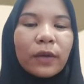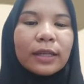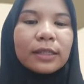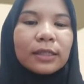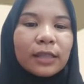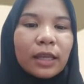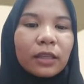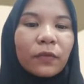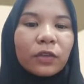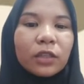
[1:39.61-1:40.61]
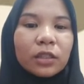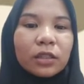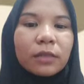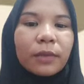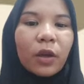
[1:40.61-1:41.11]
understanding
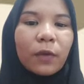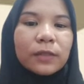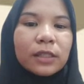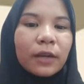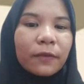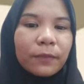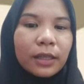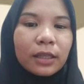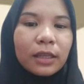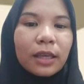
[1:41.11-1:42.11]
definition by observing